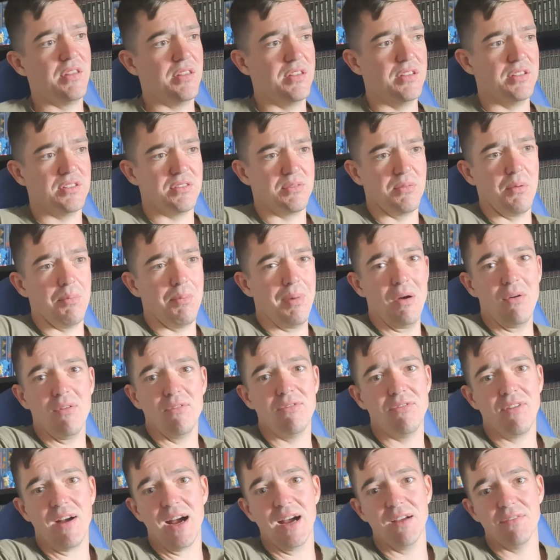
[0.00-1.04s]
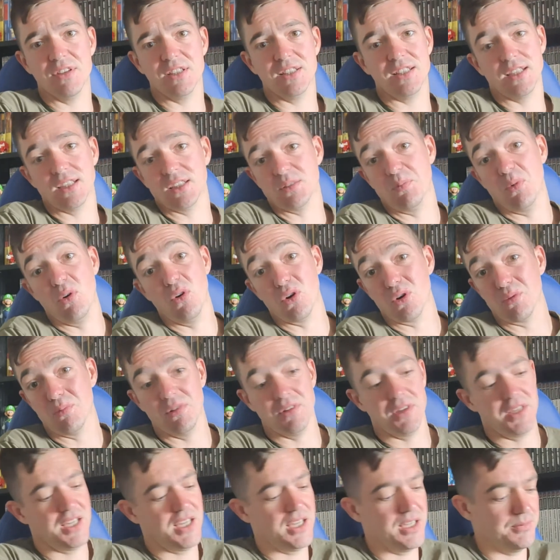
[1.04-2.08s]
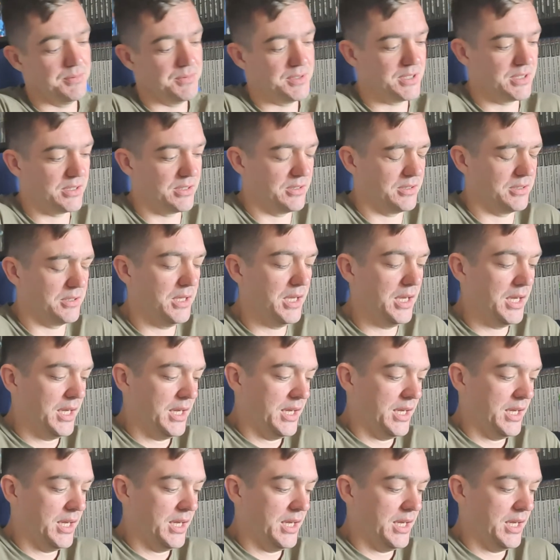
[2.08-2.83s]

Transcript: there's about 5 or 6 Pokemon games, so